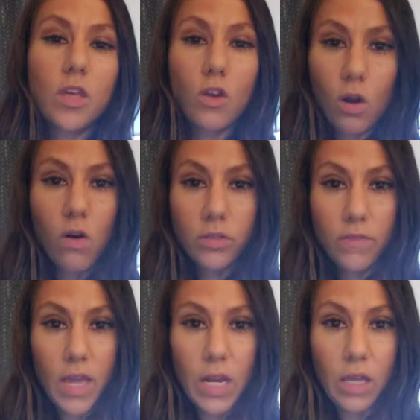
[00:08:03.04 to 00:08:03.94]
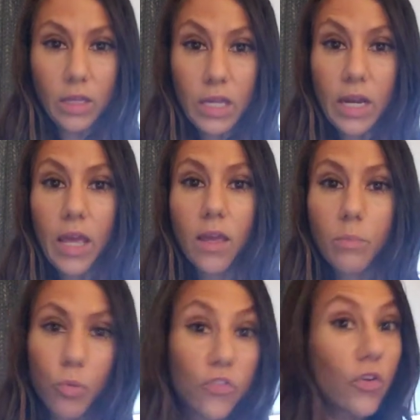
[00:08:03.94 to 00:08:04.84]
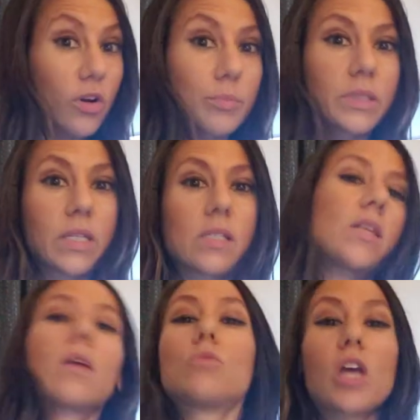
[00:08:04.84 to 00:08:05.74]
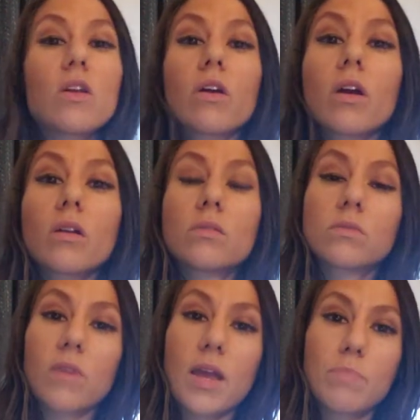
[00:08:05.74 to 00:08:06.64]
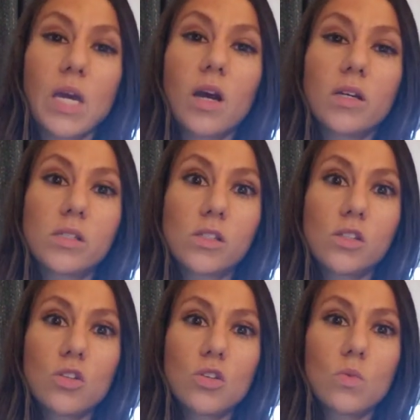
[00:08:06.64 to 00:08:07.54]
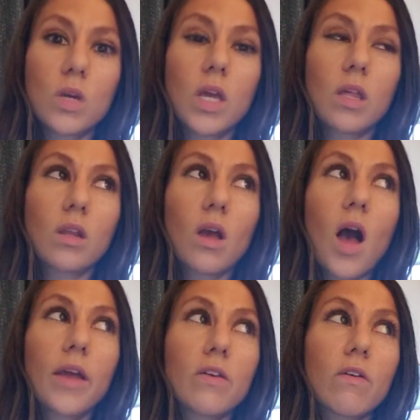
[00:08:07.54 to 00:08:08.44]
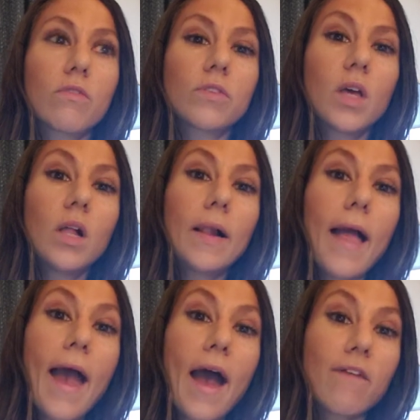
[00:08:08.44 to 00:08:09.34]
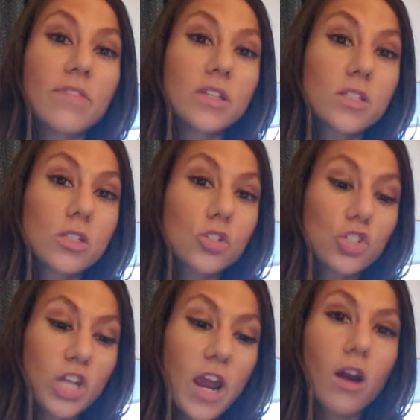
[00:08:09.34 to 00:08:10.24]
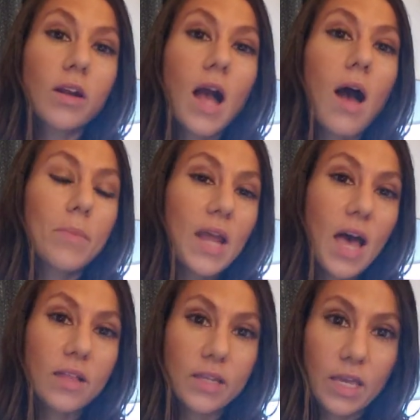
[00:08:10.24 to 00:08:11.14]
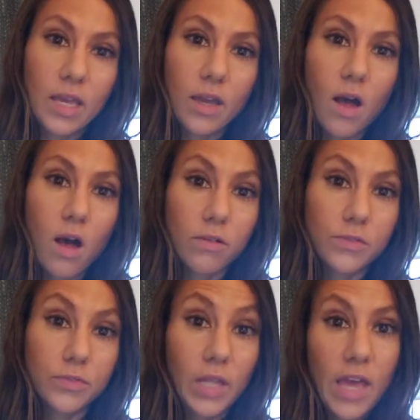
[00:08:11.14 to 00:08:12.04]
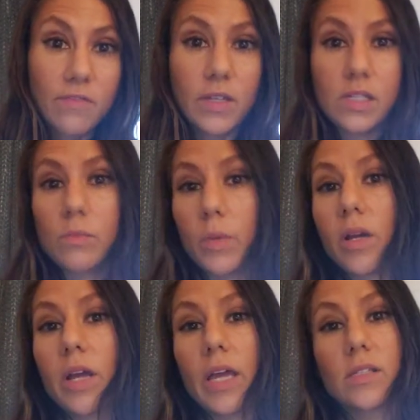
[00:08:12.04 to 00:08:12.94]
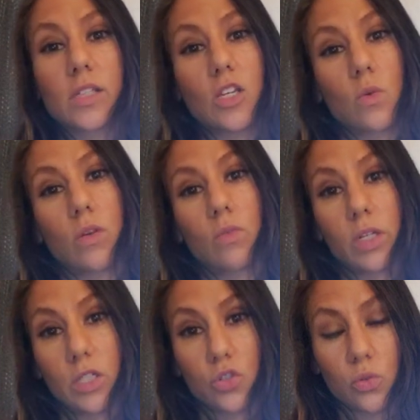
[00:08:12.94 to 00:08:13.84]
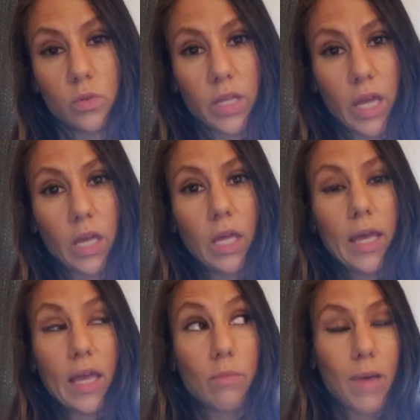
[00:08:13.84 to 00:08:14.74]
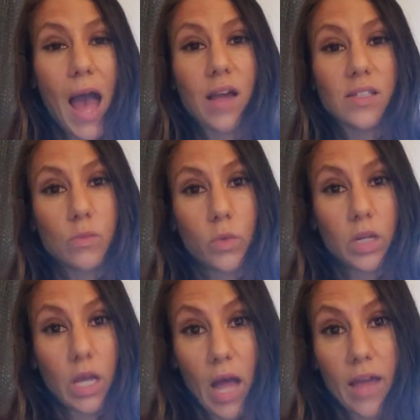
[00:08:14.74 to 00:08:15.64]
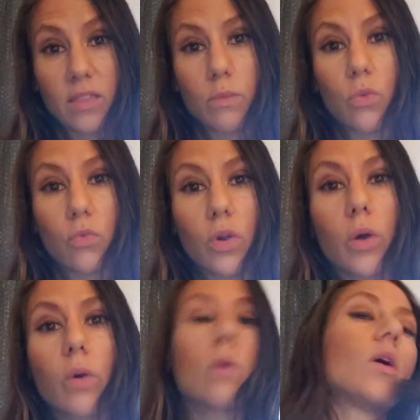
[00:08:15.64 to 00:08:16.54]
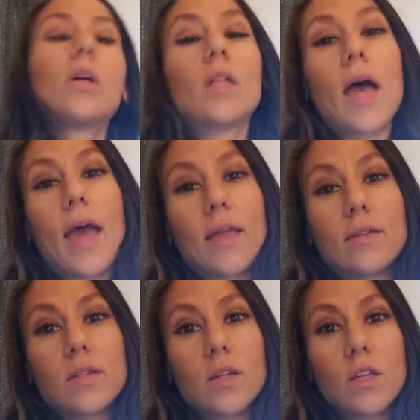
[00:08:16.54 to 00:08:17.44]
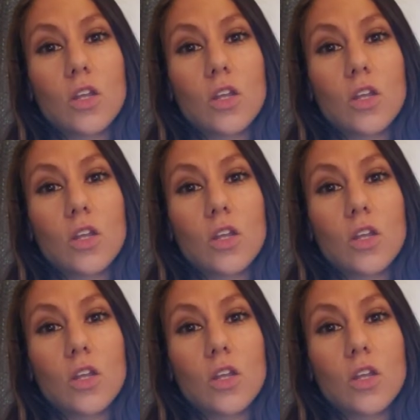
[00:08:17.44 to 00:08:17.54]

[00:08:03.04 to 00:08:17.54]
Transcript: that you're cultivating and leading, preferably the same gender, right? Because you can kind of have this shared commonality of life experience that you can really truly impact someone and guide them through. And